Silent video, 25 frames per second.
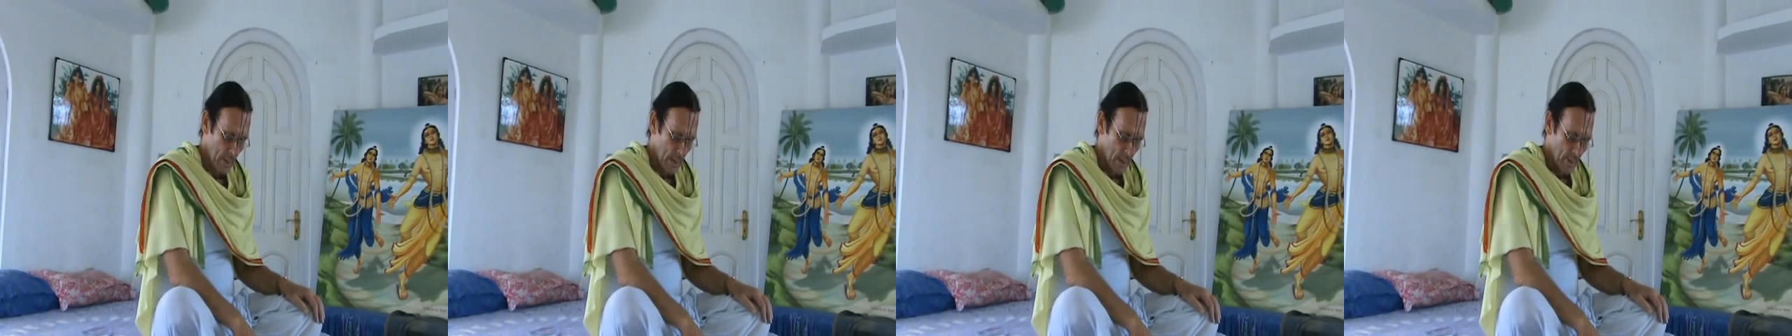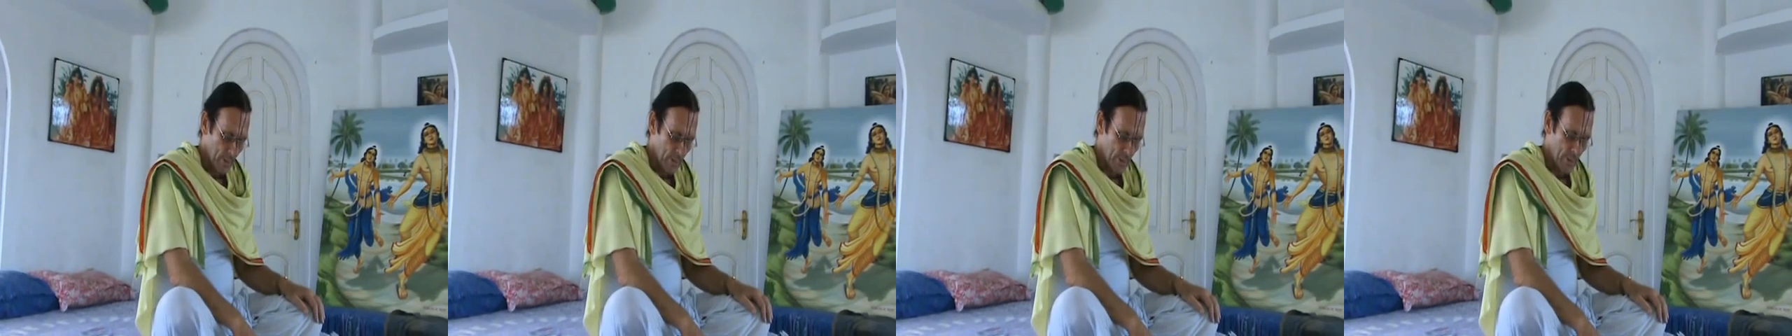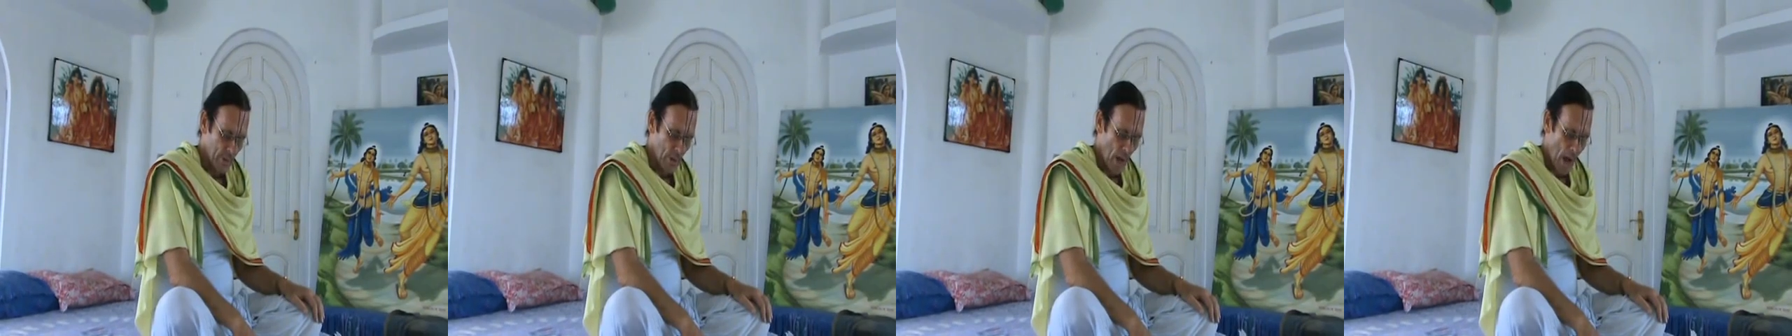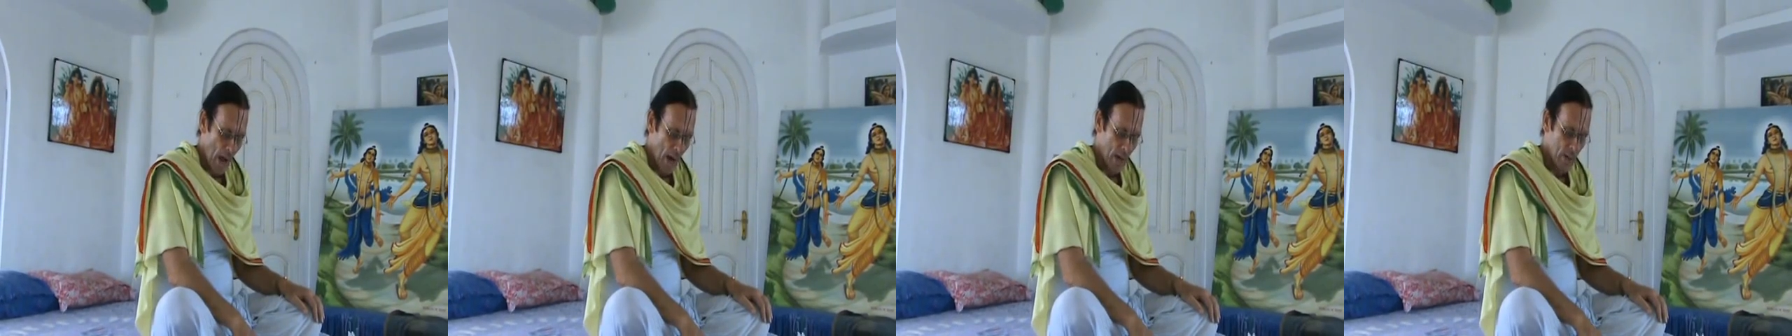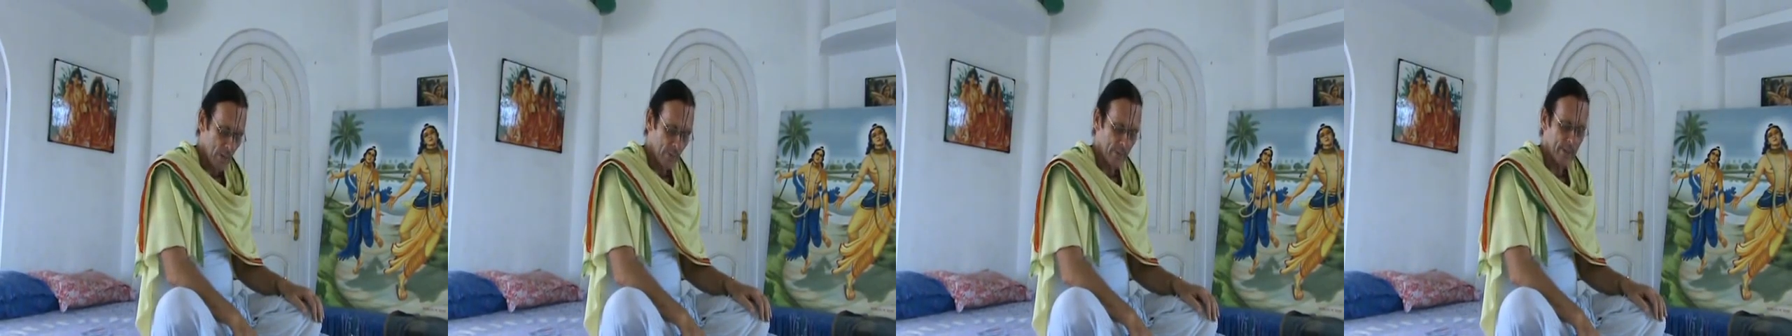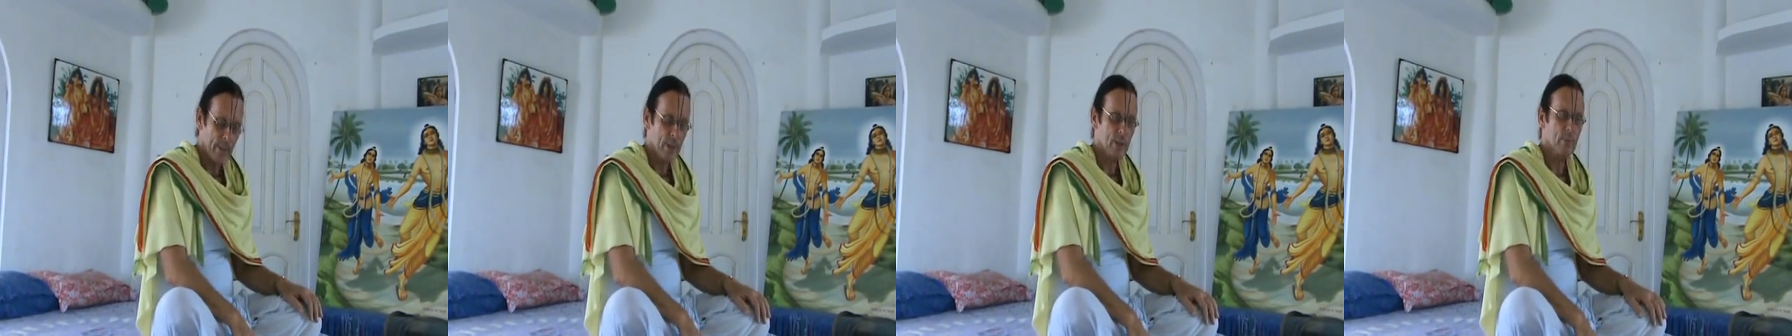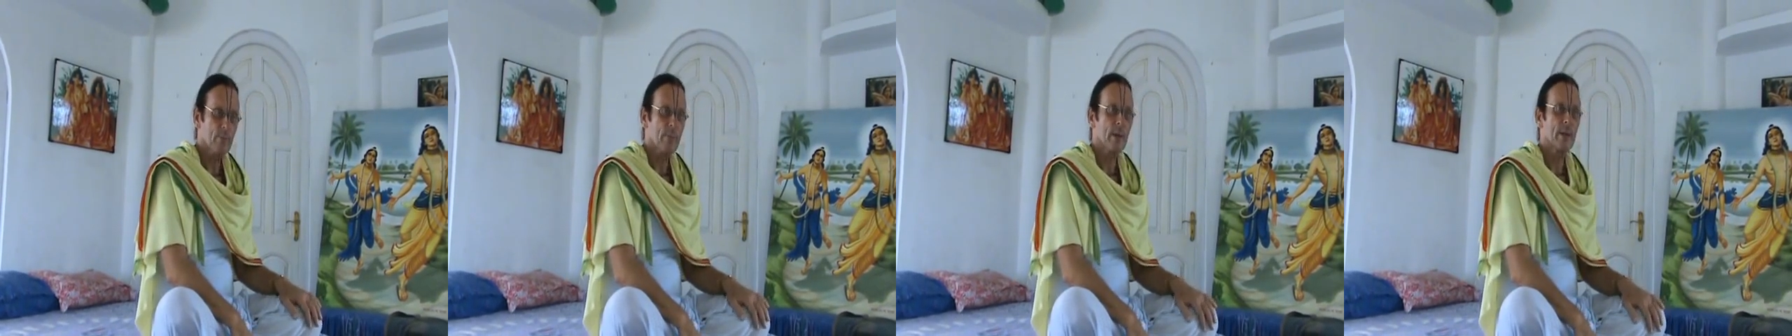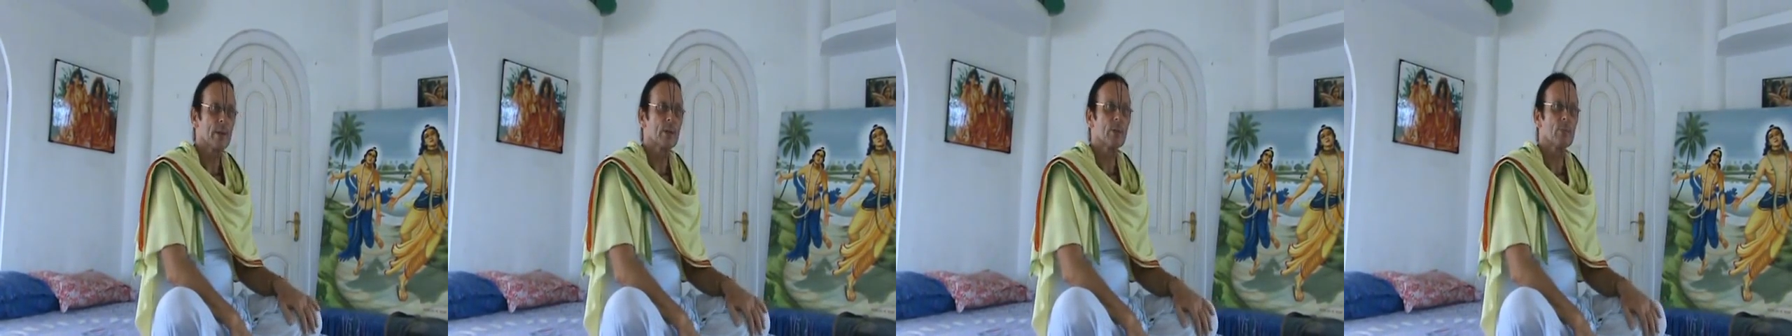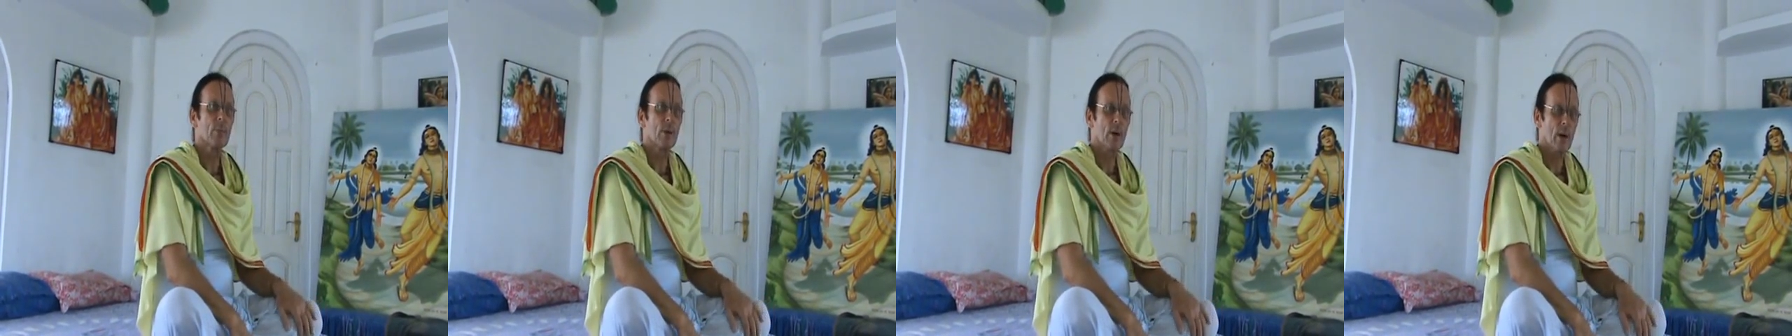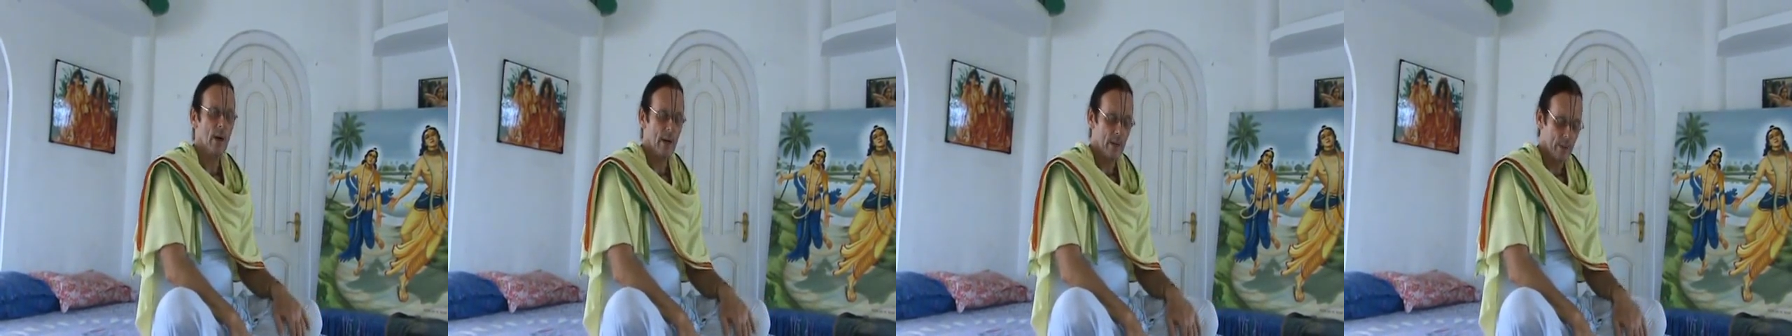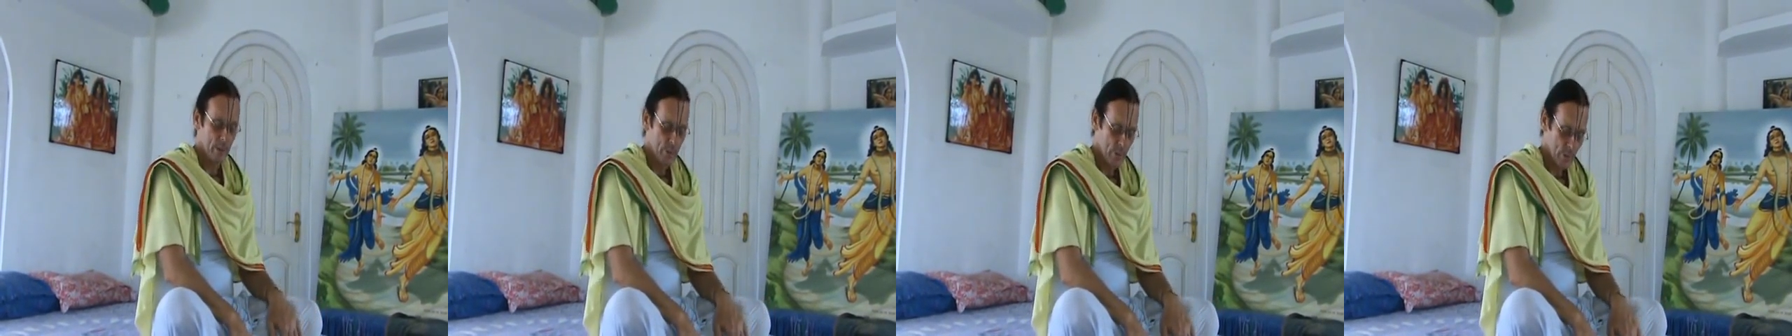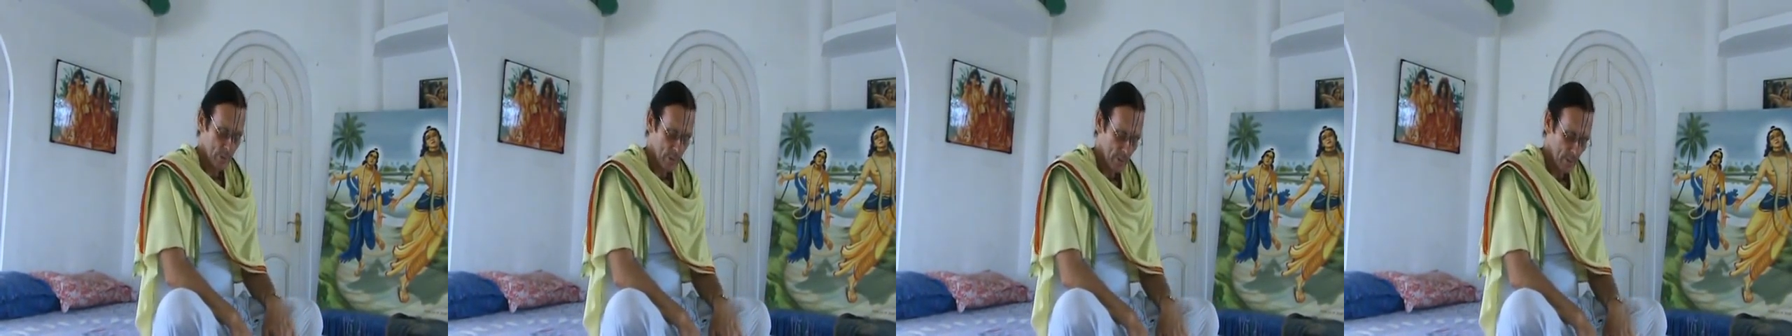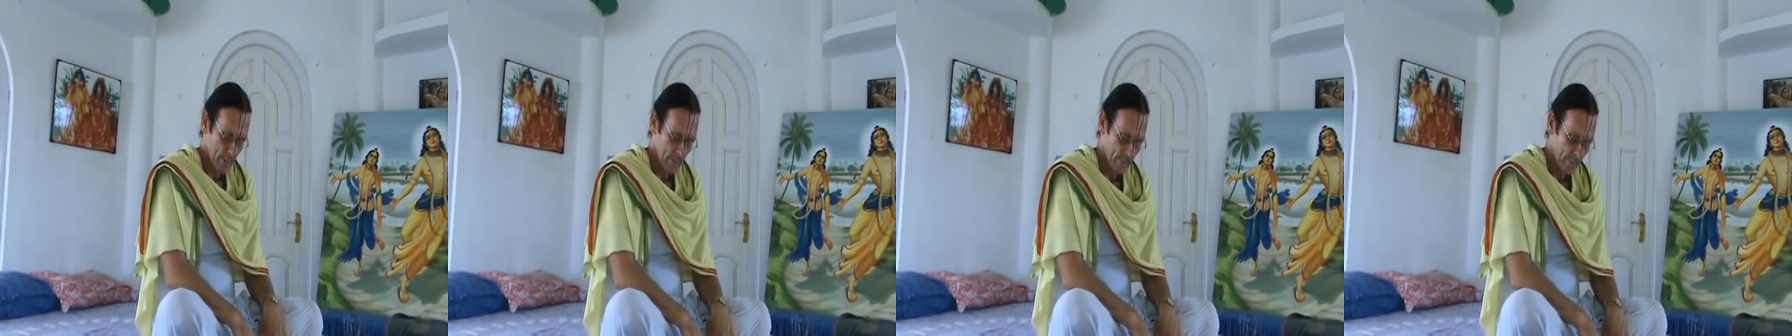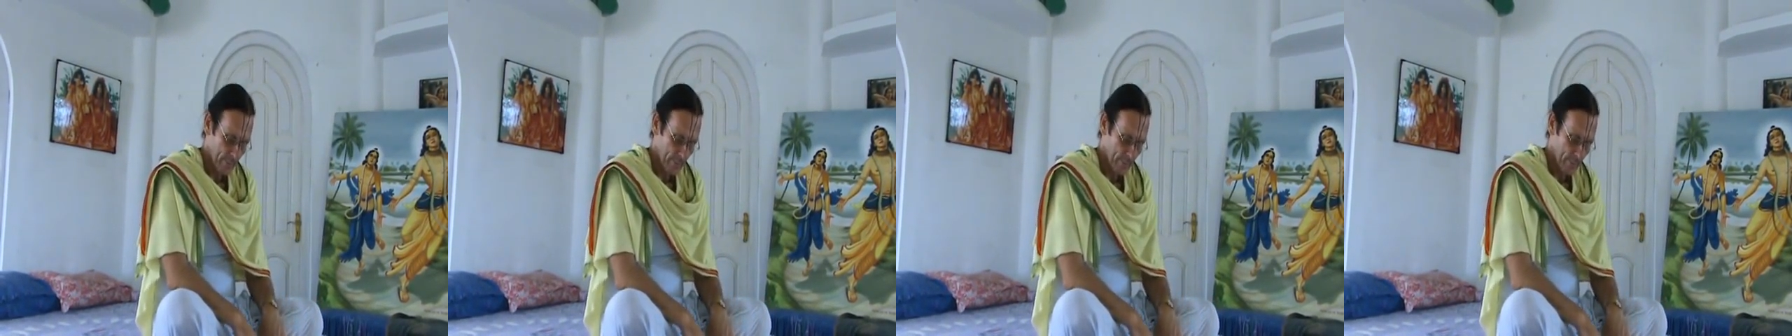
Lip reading: The Nagari is mesmerized.